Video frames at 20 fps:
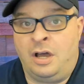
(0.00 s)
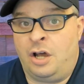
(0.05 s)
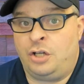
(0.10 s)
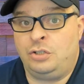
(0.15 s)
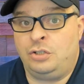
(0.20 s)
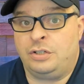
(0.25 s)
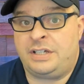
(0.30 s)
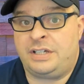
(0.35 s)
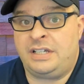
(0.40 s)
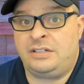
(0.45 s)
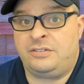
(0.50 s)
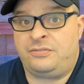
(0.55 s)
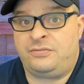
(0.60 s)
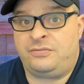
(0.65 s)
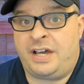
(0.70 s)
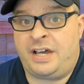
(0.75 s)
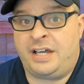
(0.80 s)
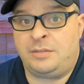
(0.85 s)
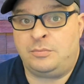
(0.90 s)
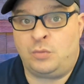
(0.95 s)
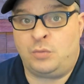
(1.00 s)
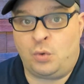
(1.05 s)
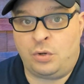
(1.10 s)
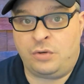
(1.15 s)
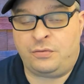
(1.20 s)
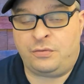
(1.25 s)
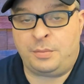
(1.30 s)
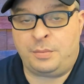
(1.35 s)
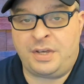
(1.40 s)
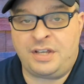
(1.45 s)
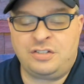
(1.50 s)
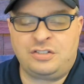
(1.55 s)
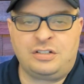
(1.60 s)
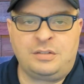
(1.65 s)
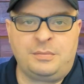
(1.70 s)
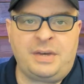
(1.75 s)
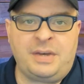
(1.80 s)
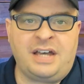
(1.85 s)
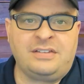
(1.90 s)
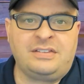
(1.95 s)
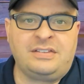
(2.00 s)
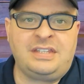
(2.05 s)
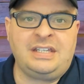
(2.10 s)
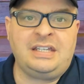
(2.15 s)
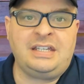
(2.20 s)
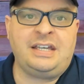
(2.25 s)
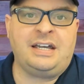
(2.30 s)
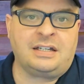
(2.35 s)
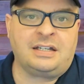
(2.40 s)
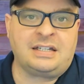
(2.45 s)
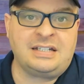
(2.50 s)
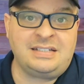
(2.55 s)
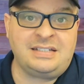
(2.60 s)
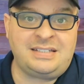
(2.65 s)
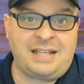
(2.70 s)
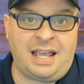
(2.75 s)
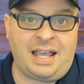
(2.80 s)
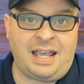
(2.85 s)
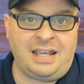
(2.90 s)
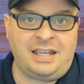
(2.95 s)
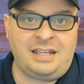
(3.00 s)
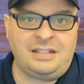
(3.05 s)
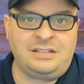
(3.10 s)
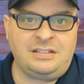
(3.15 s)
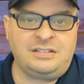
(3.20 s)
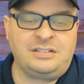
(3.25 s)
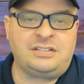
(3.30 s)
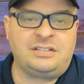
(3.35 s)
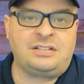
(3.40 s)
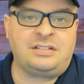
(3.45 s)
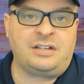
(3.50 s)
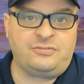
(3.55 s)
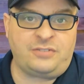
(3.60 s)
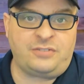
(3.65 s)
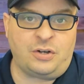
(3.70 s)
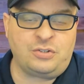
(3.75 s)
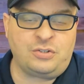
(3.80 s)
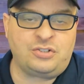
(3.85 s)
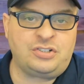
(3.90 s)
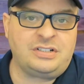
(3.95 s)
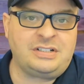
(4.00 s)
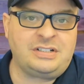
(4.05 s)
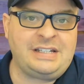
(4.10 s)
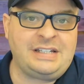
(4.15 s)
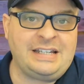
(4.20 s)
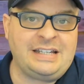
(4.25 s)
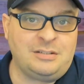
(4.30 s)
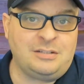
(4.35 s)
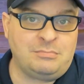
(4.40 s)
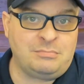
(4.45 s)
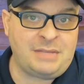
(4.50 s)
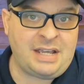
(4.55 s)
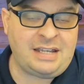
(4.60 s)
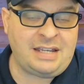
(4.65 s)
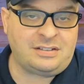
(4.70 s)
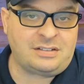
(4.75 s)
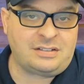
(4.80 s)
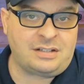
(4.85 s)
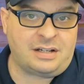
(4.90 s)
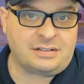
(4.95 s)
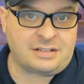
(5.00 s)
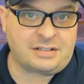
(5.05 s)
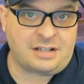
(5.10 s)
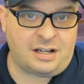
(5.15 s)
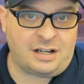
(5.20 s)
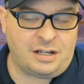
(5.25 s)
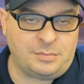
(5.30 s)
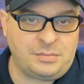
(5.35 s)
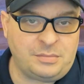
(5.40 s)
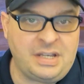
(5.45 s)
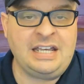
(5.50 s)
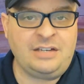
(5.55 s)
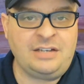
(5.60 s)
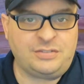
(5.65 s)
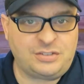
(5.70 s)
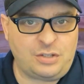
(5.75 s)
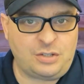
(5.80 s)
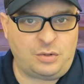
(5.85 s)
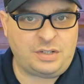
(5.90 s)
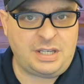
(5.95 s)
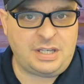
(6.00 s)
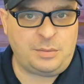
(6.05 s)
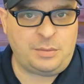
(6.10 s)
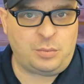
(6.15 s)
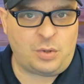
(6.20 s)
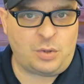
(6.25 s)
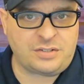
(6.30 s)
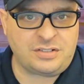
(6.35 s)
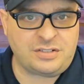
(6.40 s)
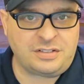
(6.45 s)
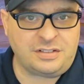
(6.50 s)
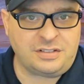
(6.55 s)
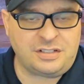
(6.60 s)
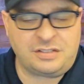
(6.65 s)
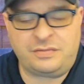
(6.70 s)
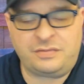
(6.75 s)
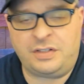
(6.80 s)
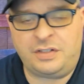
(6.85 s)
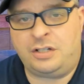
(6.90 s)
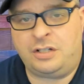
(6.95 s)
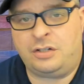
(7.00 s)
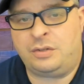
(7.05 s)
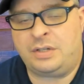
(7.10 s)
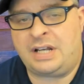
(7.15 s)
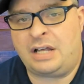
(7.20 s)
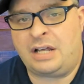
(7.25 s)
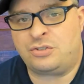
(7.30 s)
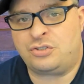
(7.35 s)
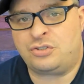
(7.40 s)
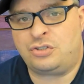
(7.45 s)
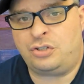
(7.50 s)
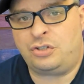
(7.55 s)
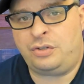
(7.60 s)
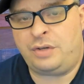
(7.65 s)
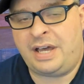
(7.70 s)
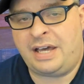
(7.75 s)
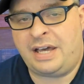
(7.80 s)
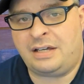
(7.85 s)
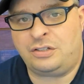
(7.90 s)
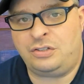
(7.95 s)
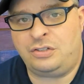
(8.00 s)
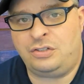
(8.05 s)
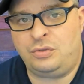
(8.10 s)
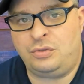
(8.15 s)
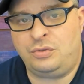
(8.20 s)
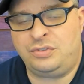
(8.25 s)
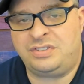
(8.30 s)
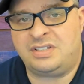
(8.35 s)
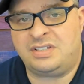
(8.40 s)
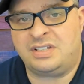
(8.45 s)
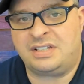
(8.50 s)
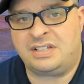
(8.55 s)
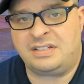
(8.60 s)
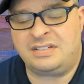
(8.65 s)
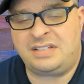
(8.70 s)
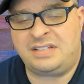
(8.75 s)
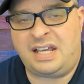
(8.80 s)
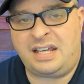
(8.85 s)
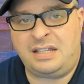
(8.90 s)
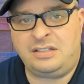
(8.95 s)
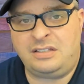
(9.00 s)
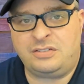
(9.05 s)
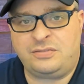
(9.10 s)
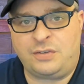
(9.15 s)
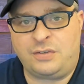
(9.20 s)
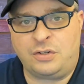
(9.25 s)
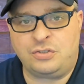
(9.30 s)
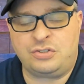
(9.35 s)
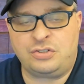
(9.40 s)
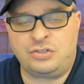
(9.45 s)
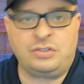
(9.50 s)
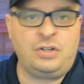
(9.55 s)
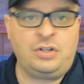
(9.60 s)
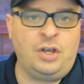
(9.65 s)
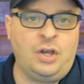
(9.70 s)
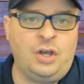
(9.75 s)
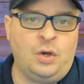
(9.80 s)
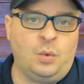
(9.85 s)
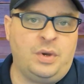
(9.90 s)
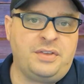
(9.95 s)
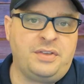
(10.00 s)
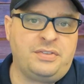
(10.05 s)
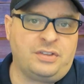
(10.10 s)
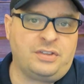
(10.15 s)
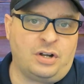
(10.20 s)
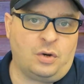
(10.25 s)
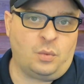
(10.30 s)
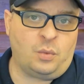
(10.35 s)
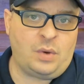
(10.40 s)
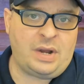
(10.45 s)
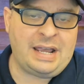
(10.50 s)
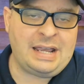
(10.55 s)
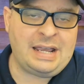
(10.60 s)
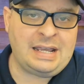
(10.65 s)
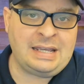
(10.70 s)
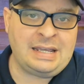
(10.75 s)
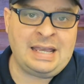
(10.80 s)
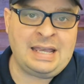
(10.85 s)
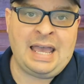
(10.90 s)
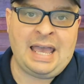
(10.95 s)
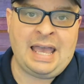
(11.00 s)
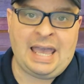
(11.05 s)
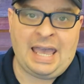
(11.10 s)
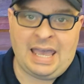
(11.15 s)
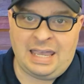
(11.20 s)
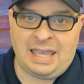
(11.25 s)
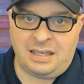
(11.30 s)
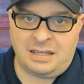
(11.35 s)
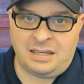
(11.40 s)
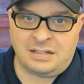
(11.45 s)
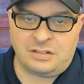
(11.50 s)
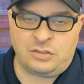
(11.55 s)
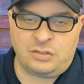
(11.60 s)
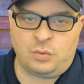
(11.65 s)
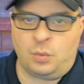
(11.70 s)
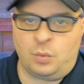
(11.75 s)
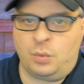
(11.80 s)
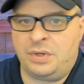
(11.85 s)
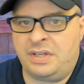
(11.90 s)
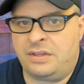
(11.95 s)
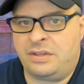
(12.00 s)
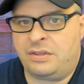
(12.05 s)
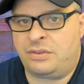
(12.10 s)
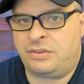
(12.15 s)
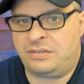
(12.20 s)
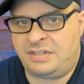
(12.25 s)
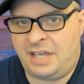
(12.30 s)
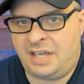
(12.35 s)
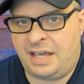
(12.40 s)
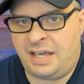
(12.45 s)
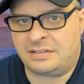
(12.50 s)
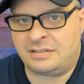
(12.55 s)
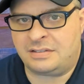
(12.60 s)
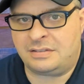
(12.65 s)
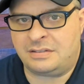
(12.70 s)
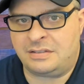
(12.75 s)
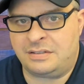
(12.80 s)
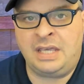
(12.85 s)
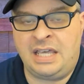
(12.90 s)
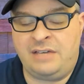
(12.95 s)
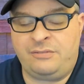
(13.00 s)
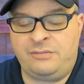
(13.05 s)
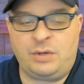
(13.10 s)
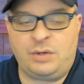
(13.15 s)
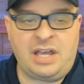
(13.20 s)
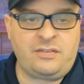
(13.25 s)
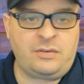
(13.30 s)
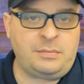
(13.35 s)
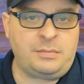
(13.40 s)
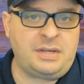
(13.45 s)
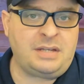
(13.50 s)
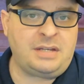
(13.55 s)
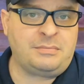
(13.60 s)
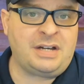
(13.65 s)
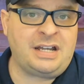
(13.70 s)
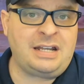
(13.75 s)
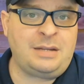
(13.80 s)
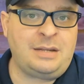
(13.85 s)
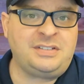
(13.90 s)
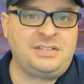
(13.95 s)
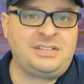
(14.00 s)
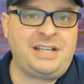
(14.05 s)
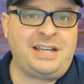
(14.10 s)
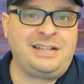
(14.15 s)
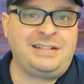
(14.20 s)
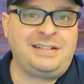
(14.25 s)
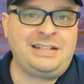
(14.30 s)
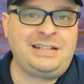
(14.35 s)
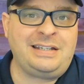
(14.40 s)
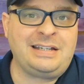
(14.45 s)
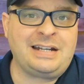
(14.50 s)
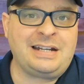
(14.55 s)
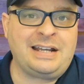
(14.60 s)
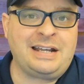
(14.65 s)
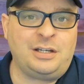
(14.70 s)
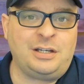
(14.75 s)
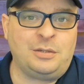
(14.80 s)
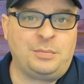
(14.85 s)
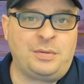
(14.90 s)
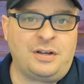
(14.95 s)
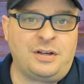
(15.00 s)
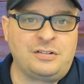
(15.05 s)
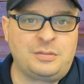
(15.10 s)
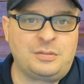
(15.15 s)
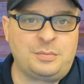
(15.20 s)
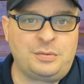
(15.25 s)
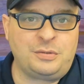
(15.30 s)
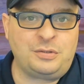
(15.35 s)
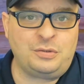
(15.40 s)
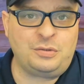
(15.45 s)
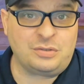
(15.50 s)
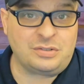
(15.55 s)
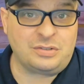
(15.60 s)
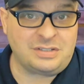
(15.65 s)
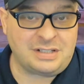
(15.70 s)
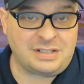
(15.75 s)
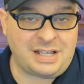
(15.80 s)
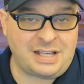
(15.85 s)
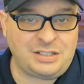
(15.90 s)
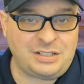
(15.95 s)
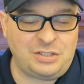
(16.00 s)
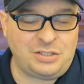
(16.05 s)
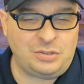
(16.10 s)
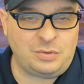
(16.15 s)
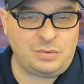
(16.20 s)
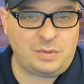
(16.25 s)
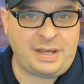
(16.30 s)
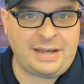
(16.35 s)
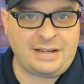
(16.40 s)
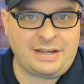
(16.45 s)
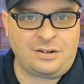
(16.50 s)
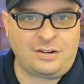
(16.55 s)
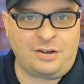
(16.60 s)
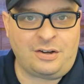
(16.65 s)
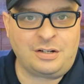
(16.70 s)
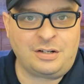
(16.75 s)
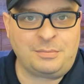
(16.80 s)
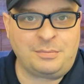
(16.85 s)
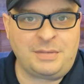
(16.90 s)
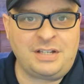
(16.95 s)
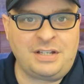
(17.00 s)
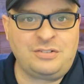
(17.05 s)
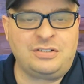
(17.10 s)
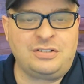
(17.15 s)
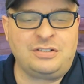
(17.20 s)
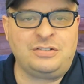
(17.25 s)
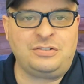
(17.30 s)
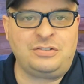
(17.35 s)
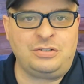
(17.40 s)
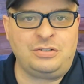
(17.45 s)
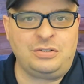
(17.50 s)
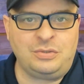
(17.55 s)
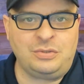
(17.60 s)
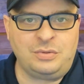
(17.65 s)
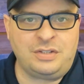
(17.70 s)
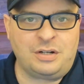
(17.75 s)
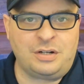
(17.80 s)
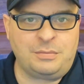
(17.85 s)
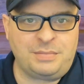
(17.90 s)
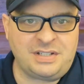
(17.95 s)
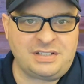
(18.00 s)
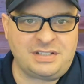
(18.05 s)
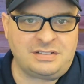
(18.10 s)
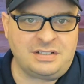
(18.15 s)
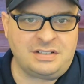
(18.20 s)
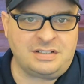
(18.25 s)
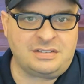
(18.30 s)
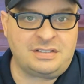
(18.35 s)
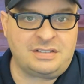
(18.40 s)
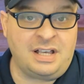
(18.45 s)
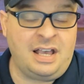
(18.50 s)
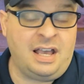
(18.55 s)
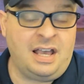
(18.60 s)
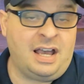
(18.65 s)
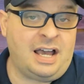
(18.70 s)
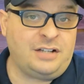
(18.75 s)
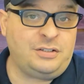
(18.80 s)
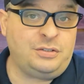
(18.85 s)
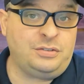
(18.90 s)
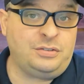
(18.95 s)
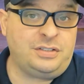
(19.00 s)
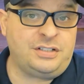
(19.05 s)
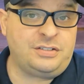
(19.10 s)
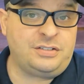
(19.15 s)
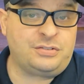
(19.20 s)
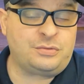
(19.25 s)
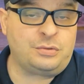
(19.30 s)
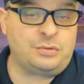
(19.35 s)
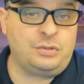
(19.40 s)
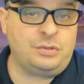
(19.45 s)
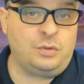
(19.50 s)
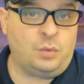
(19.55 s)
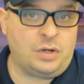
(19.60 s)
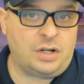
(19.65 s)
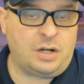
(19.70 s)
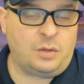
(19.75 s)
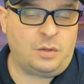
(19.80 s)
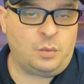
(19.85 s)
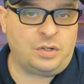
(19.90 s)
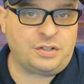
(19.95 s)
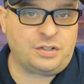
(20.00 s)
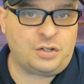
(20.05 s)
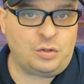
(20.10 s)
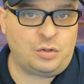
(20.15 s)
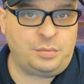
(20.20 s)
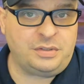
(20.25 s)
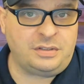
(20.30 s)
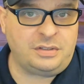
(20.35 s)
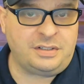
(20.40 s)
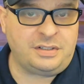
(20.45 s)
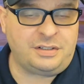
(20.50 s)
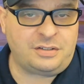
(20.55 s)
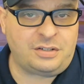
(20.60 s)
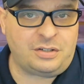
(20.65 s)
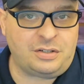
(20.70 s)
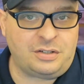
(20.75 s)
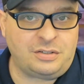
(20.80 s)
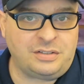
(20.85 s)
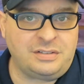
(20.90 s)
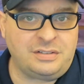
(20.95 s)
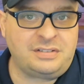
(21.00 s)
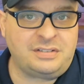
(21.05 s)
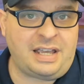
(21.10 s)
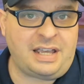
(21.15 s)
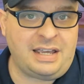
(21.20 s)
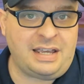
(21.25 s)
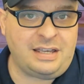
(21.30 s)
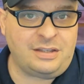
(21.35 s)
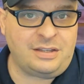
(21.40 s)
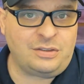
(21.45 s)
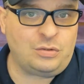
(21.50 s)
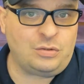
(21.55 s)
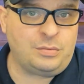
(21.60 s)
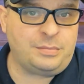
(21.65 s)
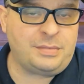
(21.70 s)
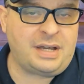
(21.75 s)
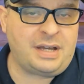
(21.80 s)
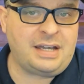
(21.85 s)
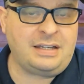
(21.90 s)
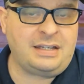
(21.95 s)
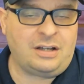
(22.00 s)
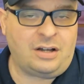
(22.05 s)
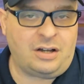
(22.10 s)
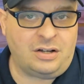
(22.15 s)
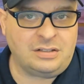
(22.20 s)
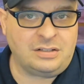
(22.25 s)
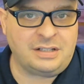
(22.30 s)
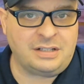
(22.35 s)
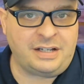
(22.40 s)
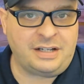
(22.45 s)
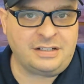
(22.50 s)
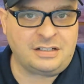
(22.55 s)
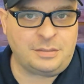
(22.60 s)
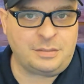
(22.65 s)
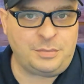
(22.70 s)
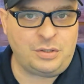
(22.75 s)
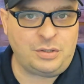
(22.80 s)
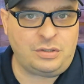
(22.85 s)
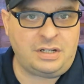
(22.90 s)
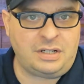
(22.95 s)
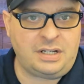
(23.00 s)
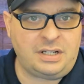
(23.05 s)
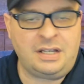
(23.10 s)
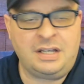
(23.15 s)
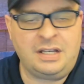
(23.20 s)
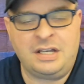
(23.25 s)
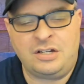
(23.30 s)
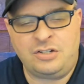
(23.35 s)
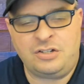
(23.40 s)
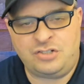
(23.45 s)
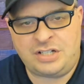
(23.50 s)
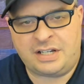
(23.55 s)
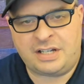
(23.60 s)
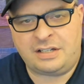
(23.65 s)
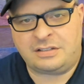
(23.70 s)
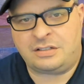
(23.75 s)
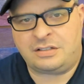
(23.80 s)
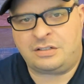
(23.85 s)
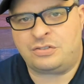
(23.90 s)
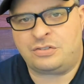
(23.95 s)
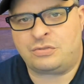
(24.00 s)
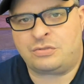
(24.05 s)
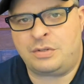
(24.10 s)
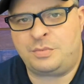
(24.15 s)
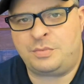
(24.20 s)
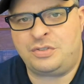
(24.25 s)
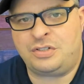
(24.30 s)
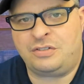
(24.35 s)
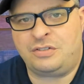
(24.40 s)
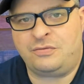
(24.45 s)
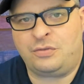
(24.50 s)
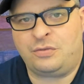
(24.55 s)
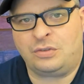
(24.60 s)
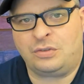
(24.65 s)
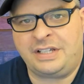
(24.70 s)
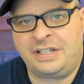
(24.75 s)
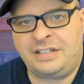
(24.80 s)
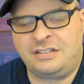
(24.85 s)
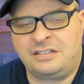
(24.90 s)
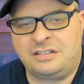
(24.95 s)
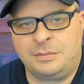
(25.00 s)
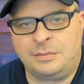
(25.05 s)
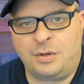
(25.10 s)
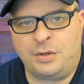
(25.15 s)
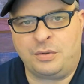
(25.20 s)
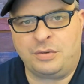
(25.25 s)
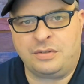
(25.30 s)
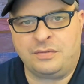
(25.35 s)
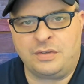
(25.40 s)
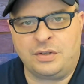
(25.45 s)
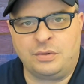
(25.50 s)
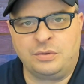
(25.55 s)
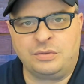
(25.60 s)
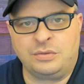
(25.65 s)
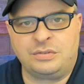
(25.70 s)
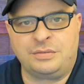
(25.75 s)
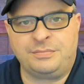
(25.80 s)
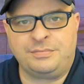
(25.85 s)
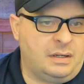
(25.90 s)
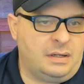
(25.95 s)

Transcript: Are you looking to find more information about the contains function in Make.com? If so, keep watching this video and I'll show you how to use the contains function with an array and with text. If we haven't met, my name is Andy and I help entrepreneurs like you add automation to their business. I do this through one-on-one co-building calls and through my online community. Check out the description for links to both of those.